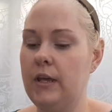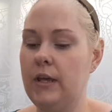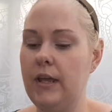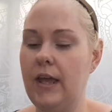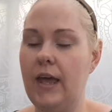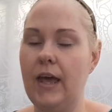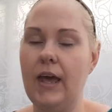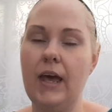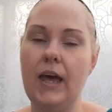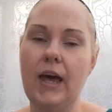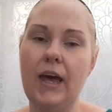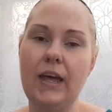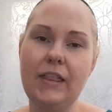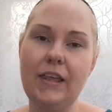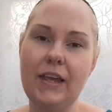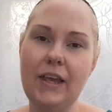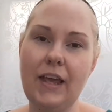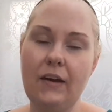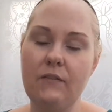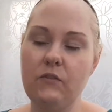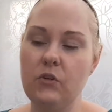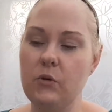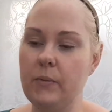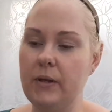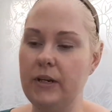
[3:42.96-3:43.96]
I think
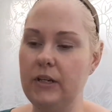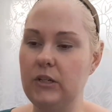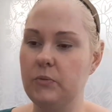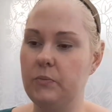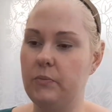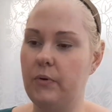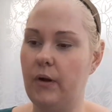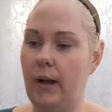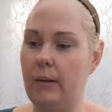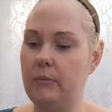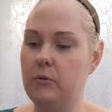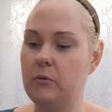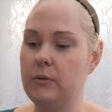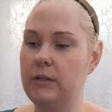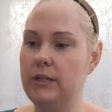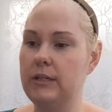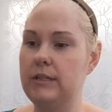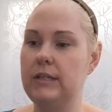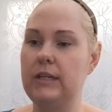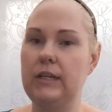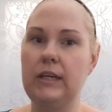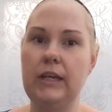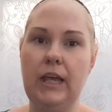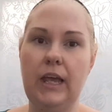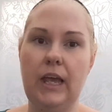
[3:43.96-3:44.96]
everybody's probably
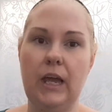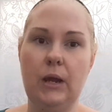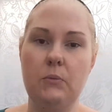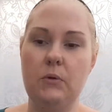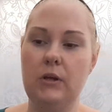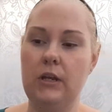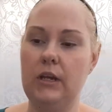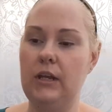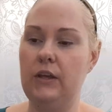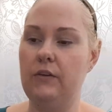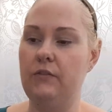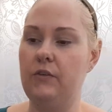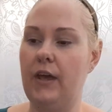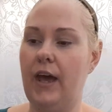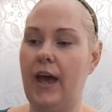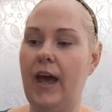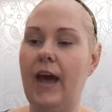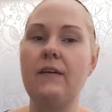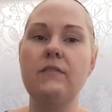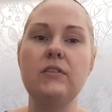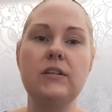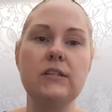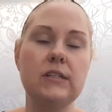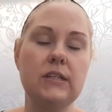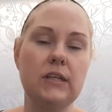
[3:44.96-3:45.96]
seen Cameron. If you
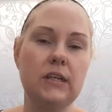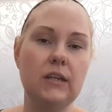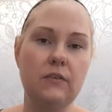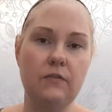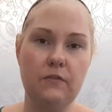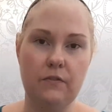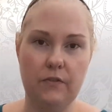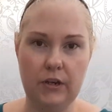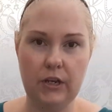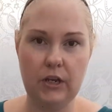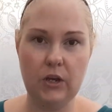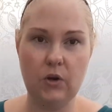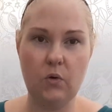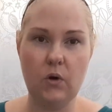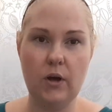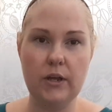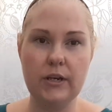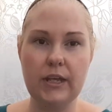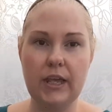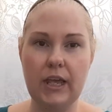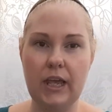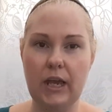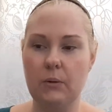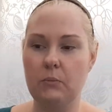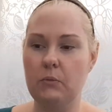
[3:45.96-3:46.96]
haven't seen a video on
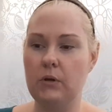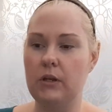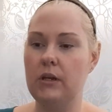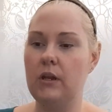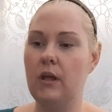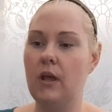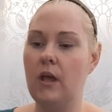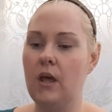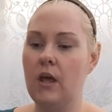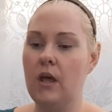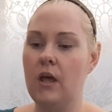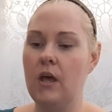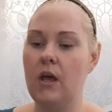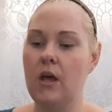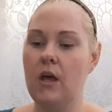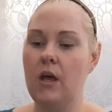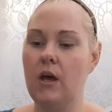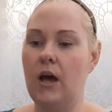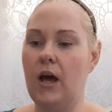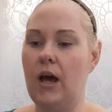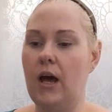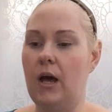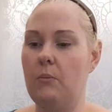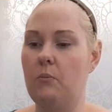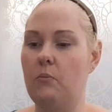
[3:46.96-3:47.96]
Cameron,
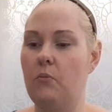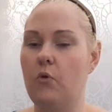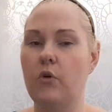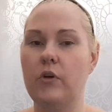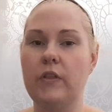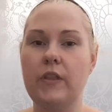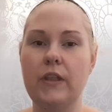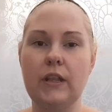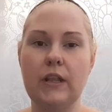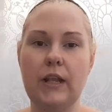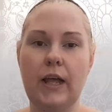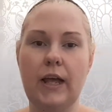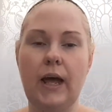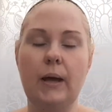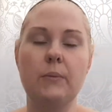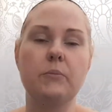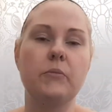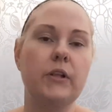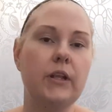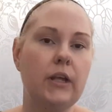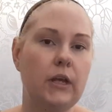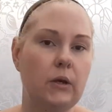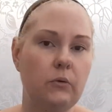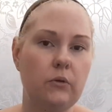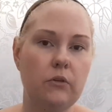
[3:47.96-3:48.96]
I'm
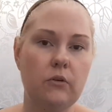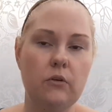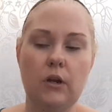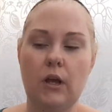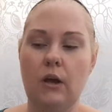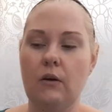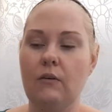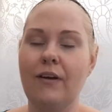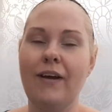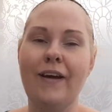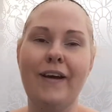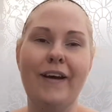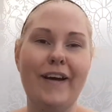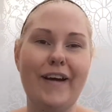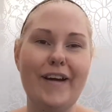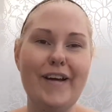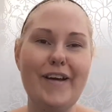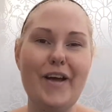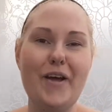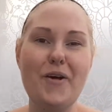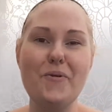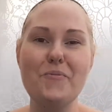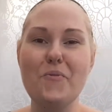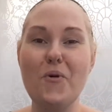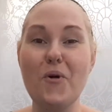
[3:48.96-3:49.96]
playing with her
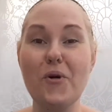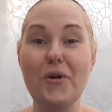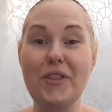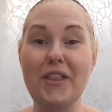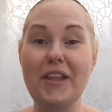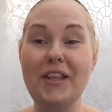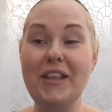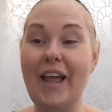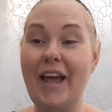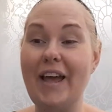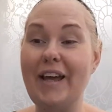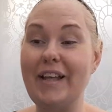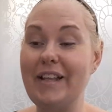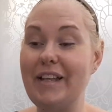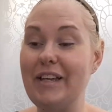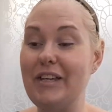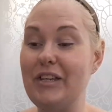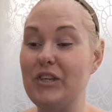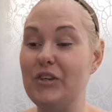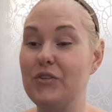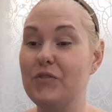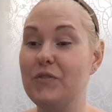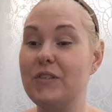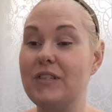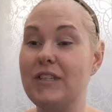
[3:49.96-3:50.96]
now. More than likely
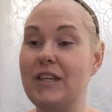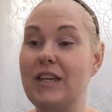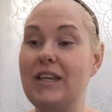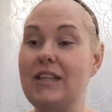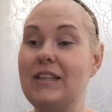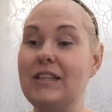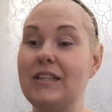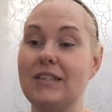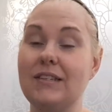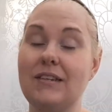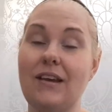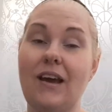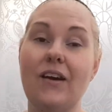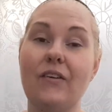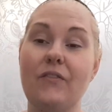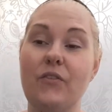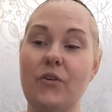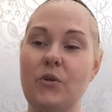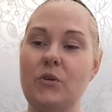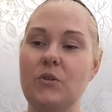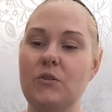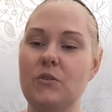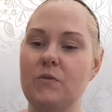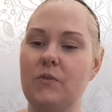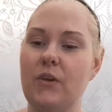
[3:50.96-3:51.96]
you've seen the stock
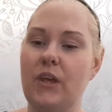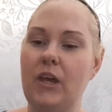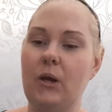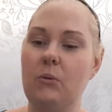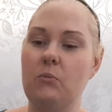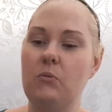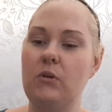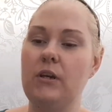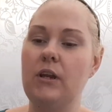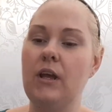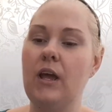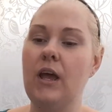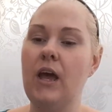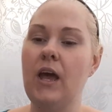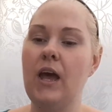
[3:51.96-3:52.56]
photos of Cameron.